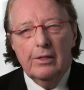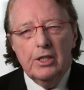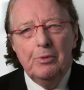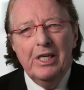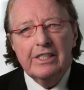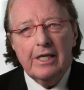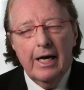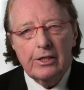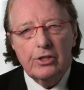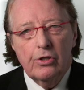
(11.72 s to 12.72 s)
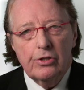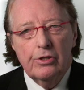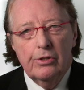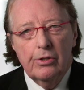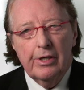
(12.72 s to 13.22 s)
This week's Ask
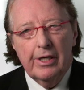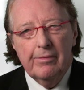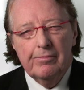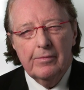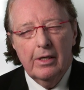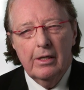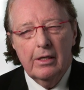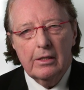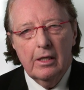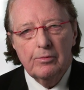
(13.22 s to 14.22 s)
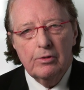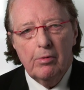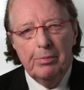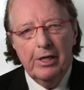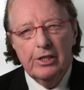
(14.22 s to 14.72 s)
Dr. Durie uh, comes from
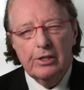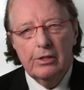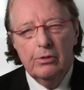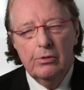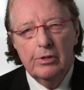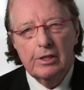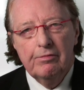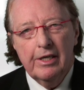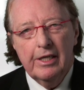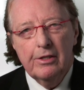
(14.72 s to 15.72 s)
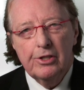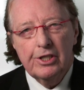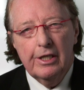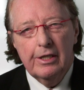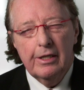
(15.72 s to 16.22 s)
a patient who is very
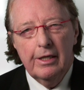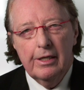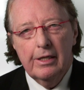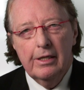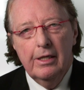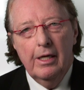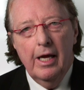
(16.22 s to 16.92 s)
interested in